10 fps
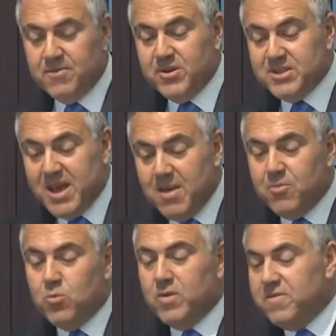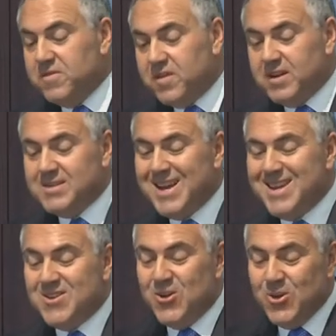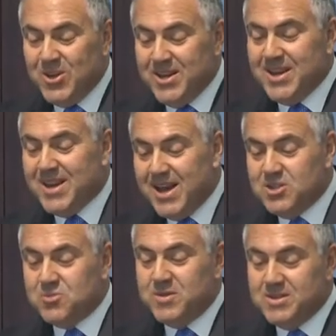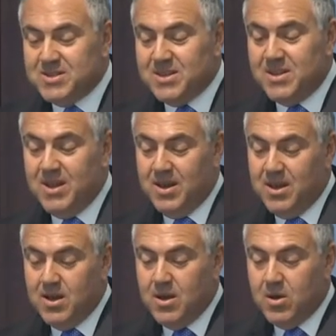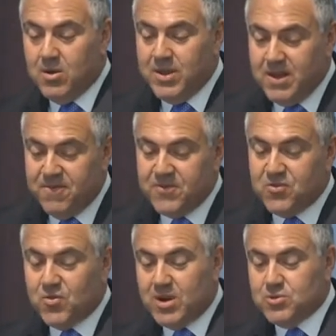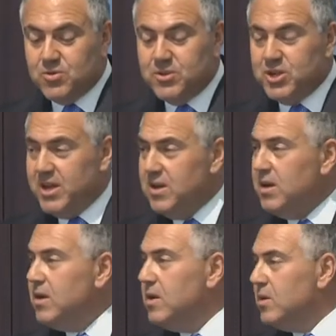For example, we facilitated early engagement in Sydney on the infrastructure agenda